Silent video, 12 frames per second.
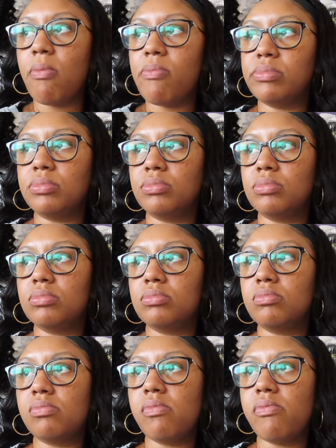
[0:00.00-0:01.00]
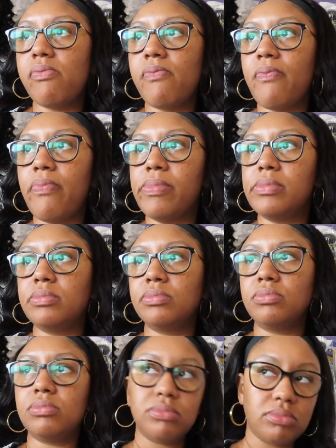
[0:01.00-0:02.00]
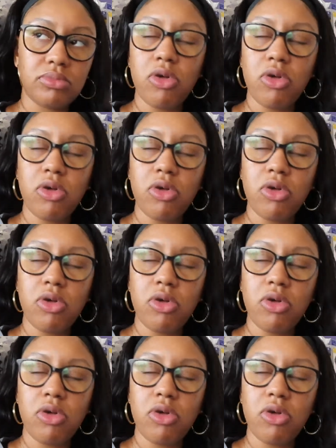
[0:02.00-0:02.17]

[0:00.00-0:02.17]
Nothing is said.